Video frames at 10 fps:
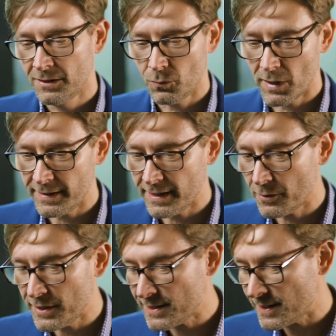where the
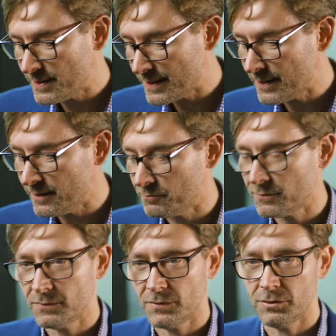OECD
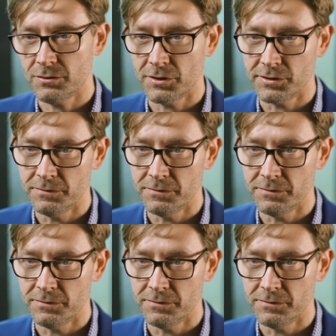got